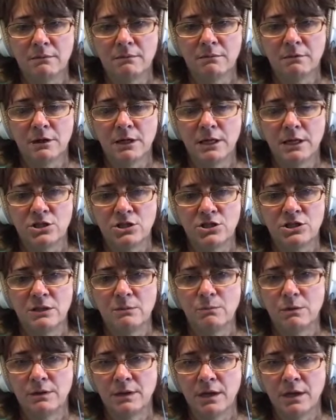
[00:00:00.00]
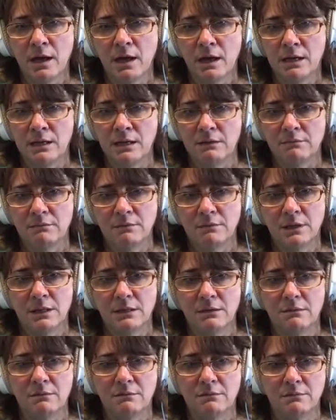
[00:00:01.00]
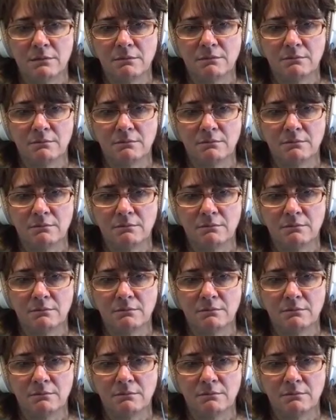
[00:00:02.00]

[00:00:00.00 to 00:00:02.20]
relationship with God and and